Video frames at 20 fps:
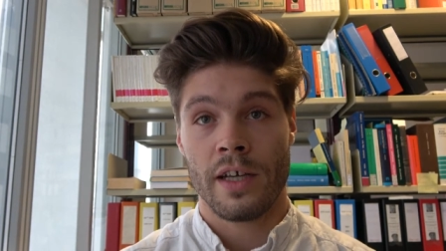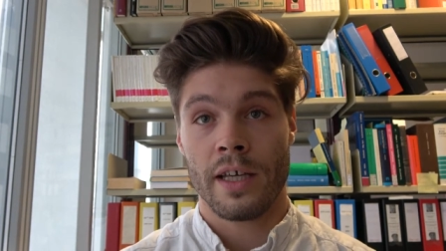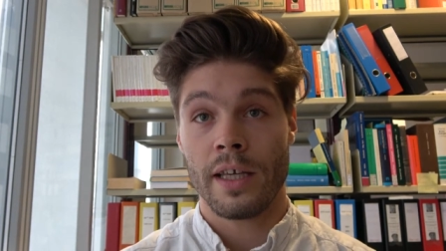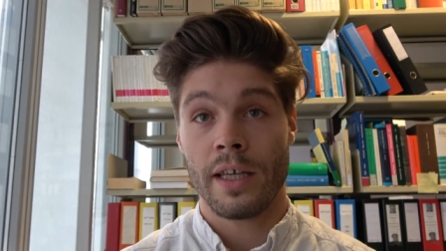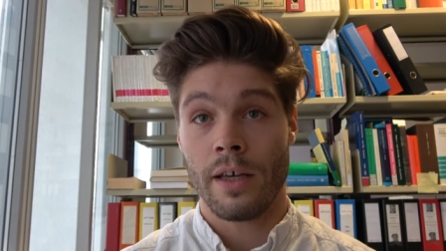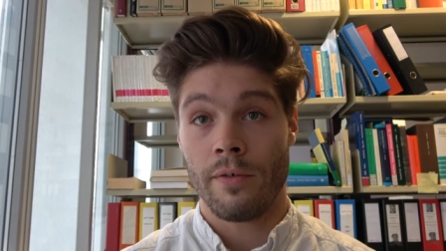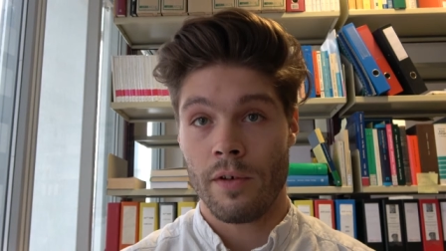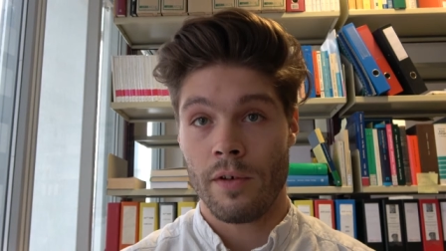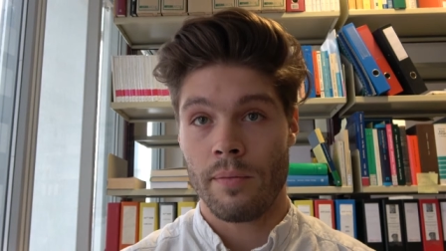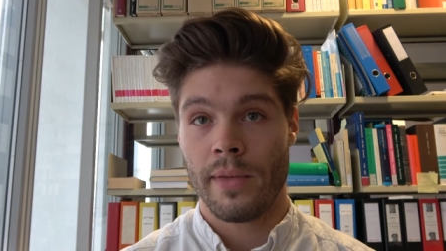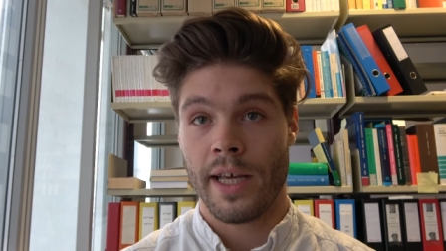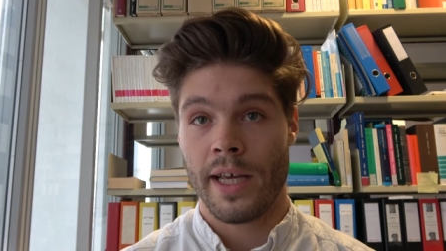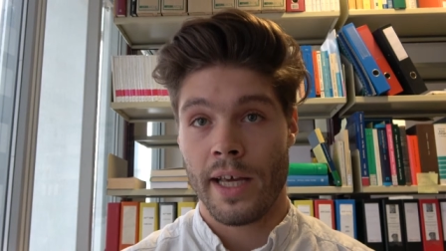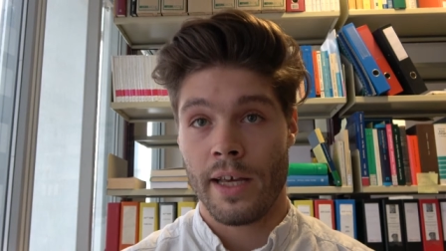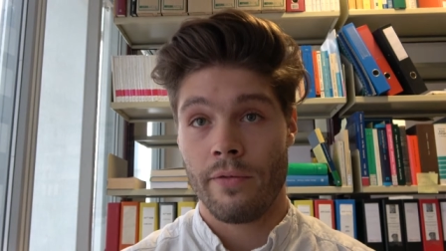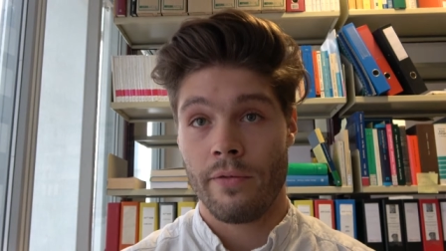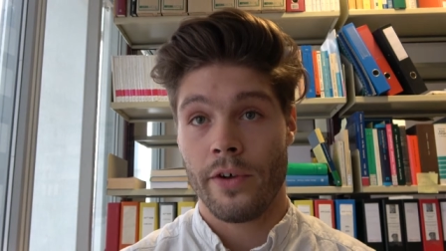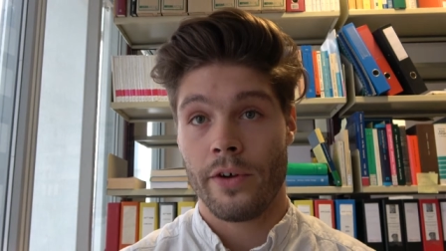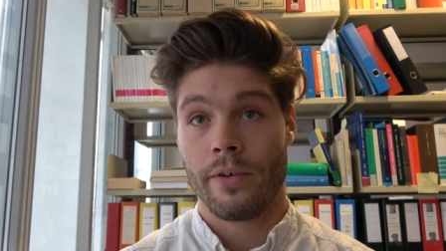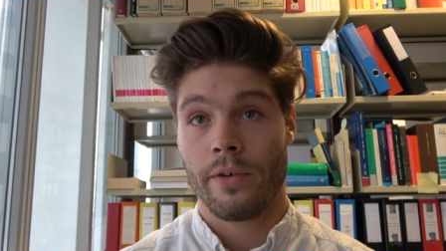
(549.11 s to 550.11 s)
a given
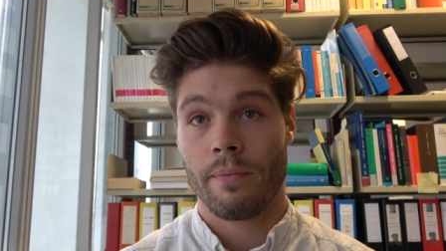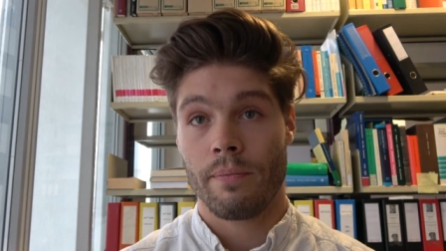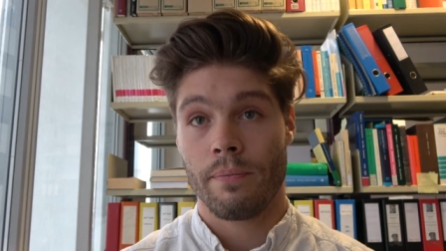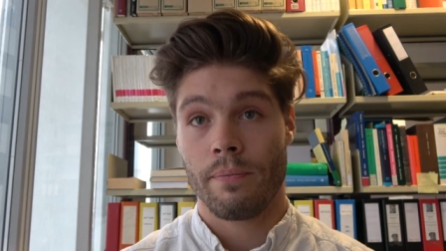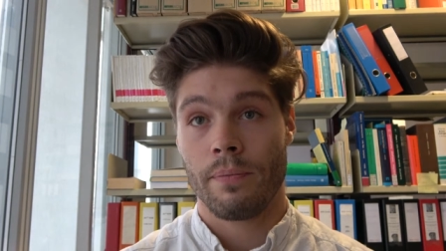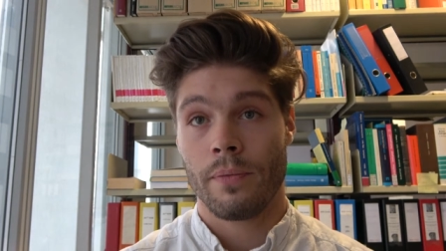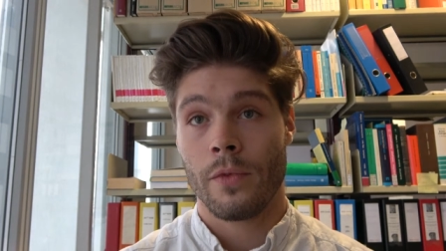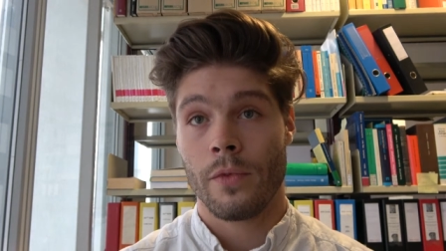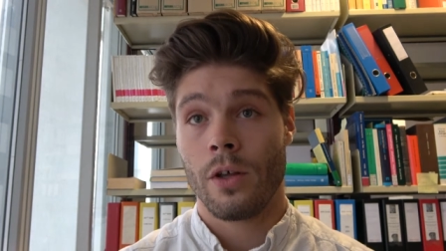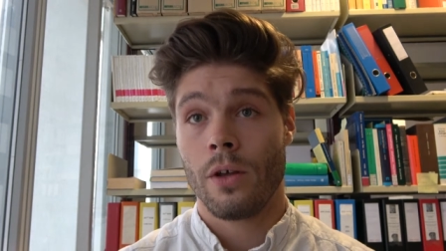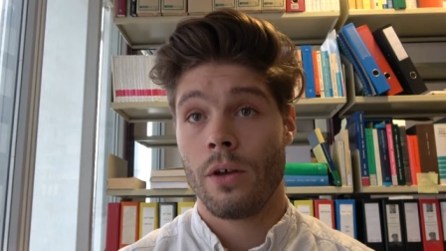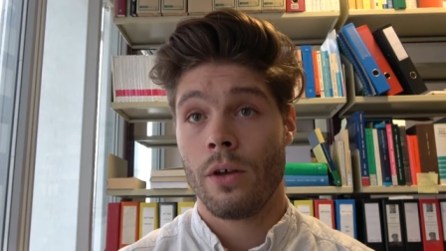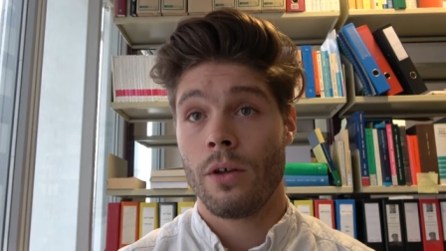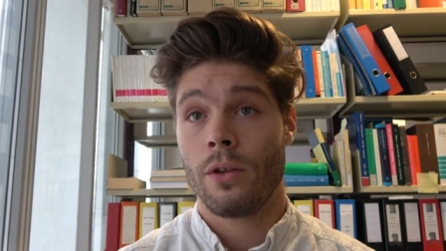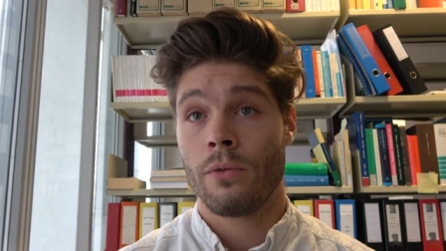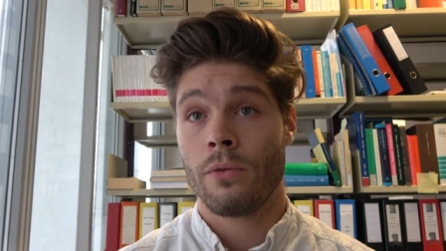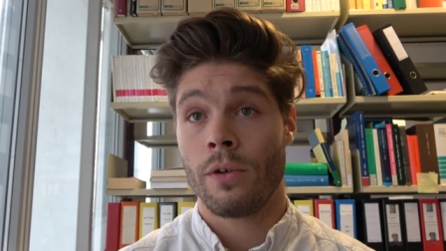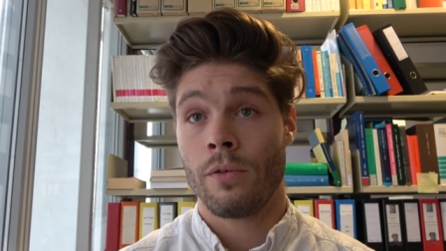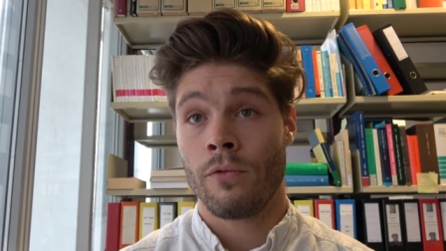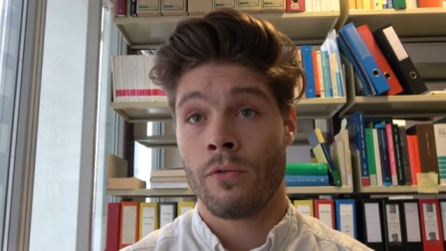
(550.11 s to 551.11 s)
behavior.
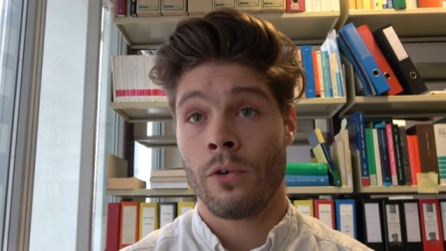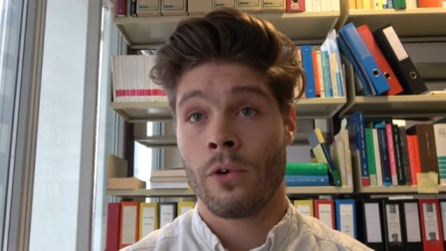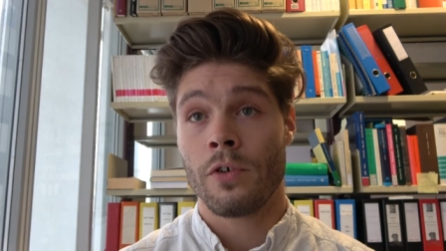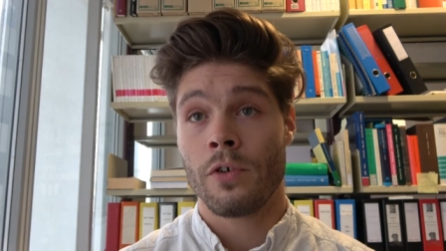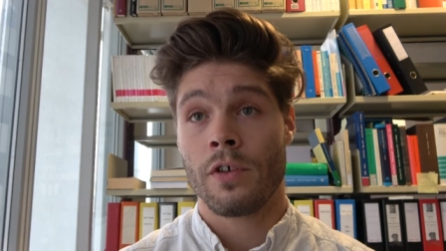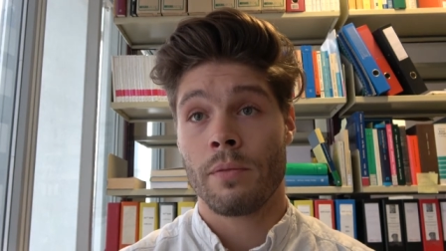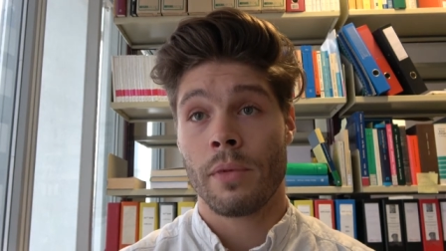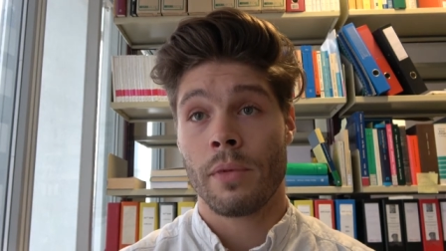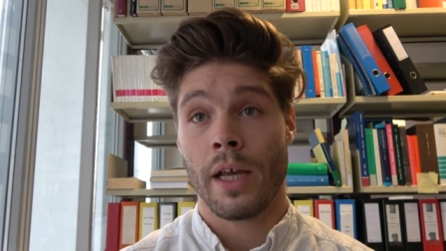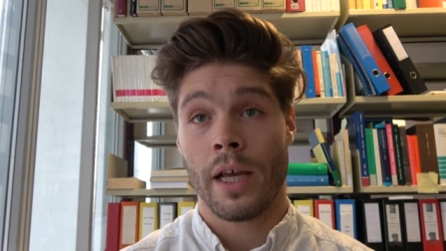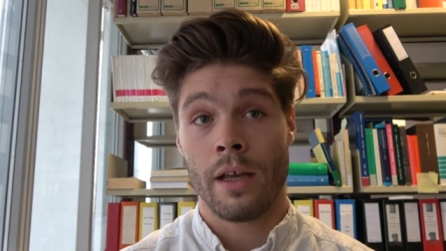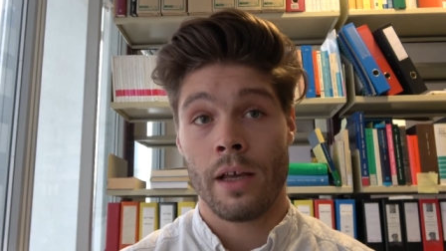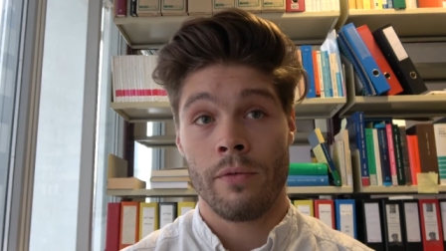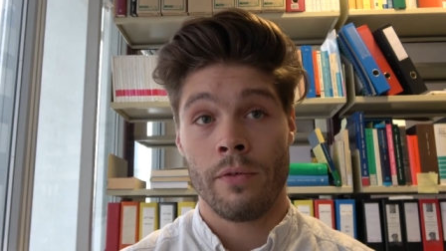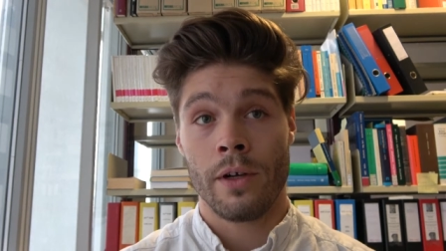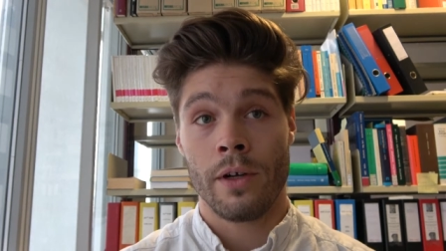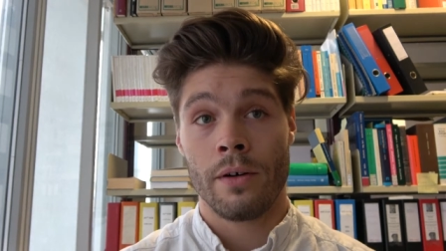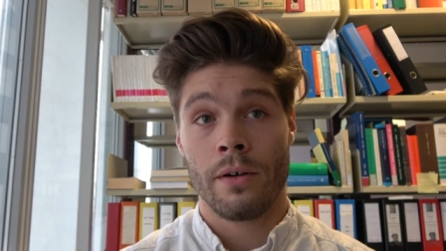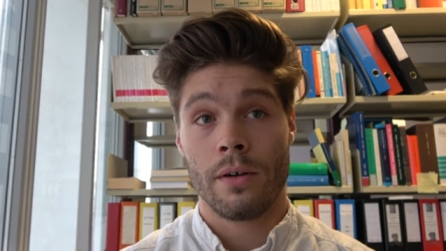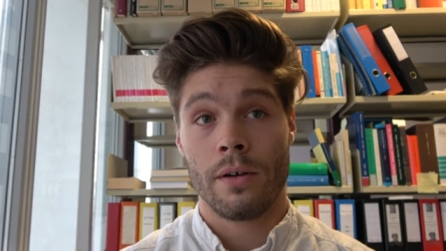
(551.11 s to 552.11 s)
To enforce a
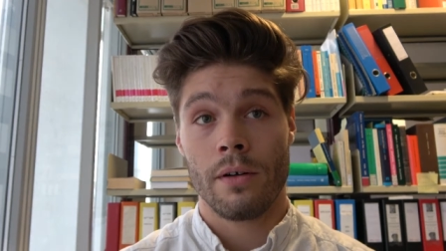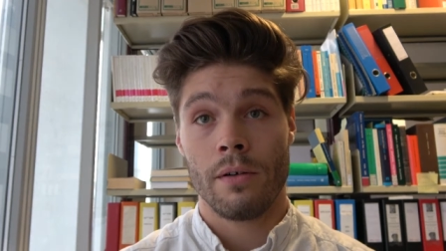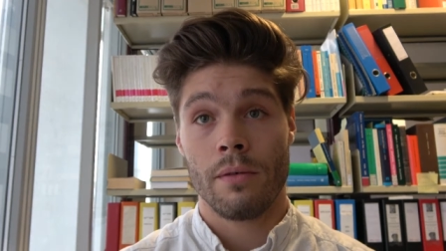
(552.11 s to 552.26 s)
behavior